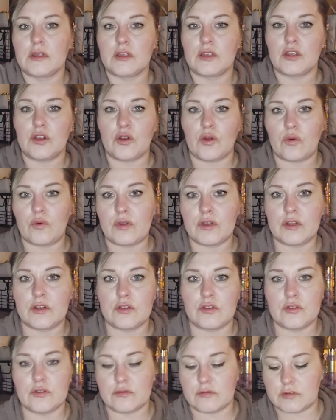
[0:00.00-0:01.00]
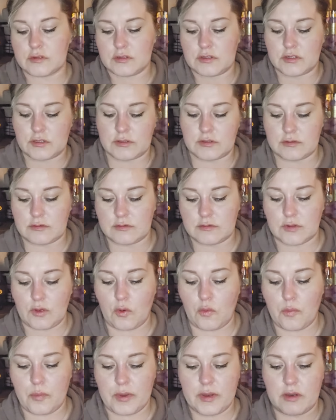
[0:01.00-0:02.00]
you know, and it looks just
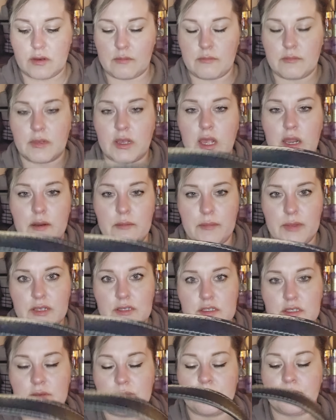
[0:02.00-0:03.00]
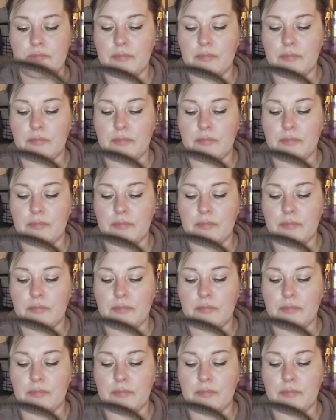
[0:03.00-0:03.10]
open, kind of messy.